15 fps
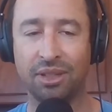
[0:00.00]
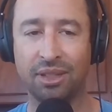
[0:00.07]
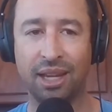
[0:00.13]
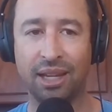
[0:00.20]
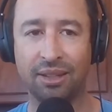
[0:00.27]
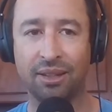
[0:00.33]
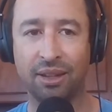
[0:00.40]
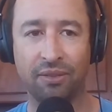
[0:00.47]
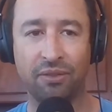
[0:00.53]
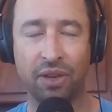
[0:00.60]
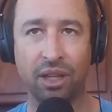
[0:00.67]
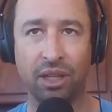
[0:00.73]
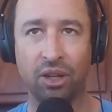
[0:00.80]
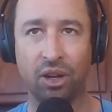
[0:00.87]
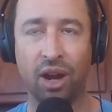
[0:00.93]
just like it
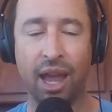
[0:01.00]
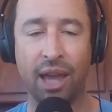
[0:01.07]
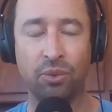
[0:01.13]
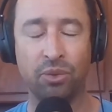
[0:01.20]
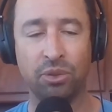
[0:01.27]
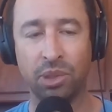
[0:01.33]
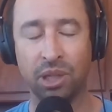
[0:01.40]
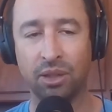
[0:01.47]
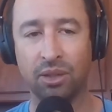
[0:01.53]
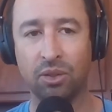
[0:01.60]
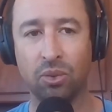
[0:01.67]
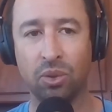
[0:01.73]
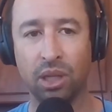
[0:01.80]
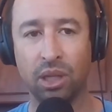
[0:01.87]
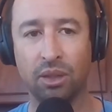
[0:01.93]
felt like your head was being
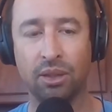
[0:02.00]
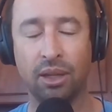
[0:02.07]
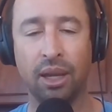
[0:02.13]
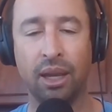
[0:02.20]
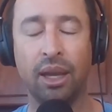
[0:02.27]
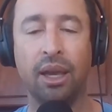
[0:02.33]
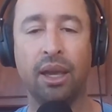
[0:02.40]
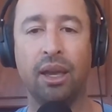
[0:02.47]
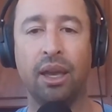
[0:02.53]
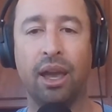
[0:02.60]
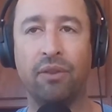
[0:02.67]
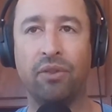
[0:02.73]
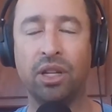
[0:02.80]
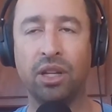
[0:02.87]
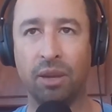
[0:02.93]
squeezed.
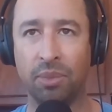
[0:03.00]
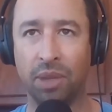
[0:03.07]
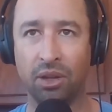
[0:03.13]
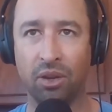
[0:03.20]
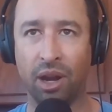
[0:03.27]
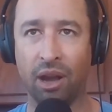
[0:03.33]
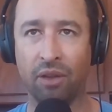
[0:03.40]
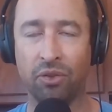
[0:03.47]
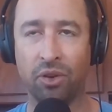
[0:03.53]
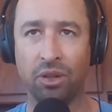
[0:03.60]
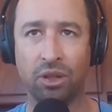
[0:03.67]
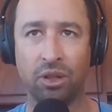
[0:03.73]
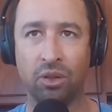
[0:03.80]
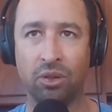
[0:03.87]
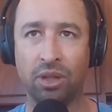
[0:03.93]
Every time they'd go down
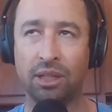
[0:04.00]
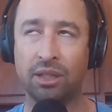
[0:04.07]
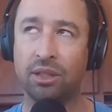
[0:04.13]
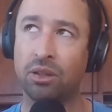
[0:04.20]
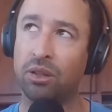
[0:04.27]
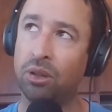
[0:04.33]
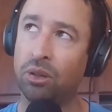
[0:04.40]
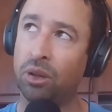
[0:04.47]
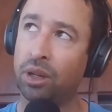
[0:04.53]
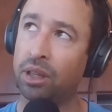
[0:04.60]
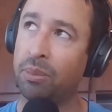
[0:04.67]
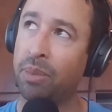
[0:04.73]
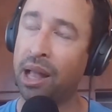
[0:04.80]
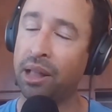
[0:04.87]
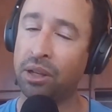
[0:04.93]
further, you'd st- you'd look at
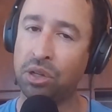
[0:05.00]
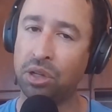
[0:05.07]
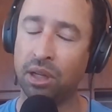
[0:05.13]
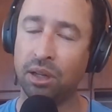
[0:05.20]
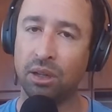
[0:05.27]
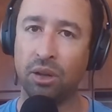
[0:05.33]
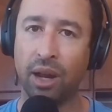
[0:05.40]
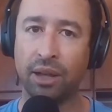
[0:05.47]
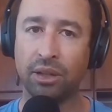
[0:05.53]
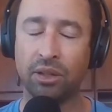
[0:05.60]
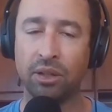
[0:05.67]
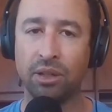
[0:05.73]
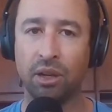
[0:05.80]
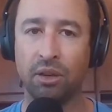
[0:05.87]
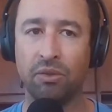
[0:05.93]
the balance sheet, you'd ask
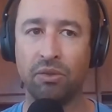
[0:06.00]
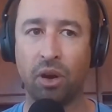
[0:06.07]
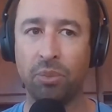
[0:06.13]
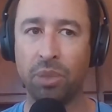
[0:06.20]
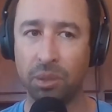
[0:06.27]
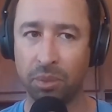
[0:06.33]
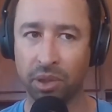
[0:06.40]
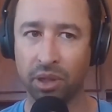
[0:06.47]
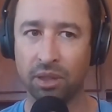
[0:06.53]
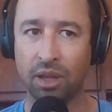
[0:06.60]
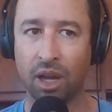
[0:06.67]
yourself, "Are people going to